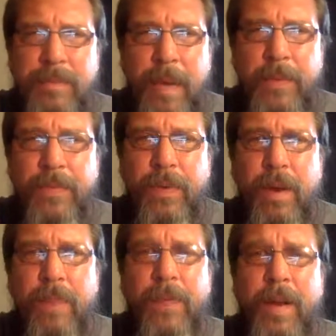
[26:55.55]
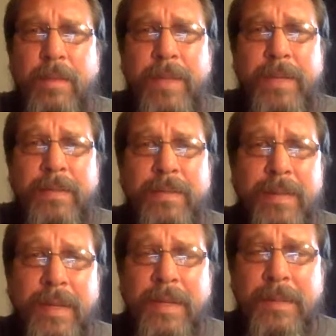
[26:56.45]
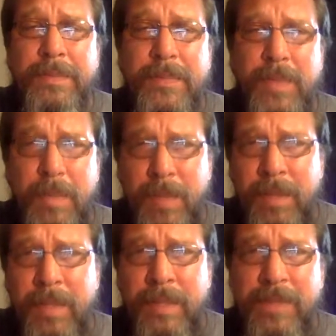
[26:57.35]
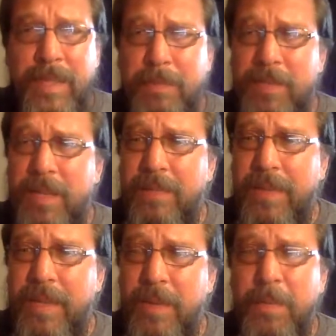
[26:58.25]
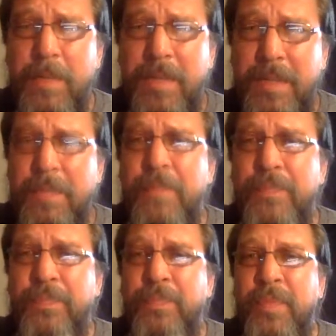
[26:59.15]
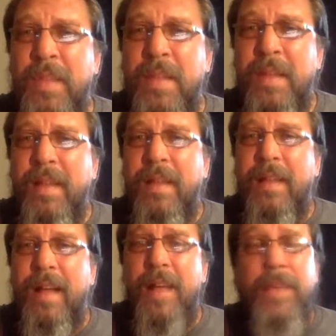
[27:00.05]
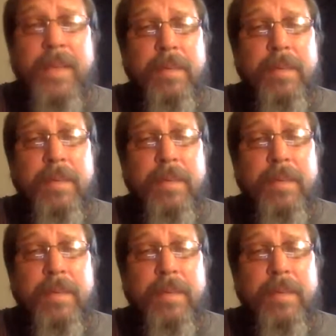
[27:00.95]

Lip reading: I was far from it. So I'm gonna leave some stuff out, but I think it'd